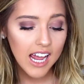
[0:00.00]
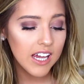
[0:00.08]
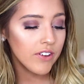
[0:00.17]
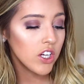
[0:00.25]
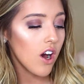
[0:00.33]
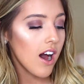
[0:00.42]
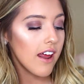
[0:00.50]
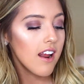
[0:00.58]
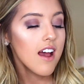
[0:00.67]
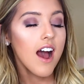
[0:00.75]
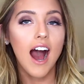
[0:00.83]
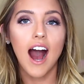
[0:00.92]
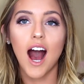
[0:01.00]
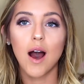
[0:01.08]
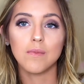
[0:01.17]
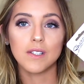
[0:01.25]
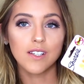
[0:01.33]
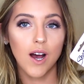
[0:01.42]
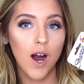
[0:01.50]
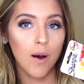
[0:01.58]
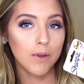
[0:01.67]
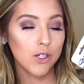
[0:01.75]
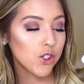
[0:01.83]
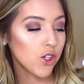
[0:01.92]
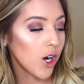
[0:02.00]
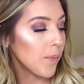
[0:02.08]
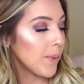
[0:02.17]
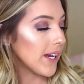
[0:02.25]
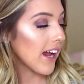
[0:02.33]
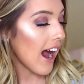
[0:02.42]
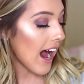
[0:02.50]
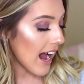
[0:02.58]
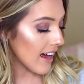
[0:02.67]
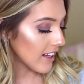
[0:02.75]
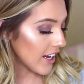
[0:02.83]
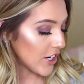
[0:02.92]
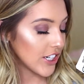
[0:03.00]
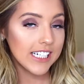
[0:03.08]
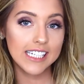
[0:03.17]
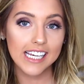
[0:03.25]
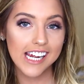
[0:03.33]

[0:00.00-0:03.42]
I even got um, some Sharpie highlighters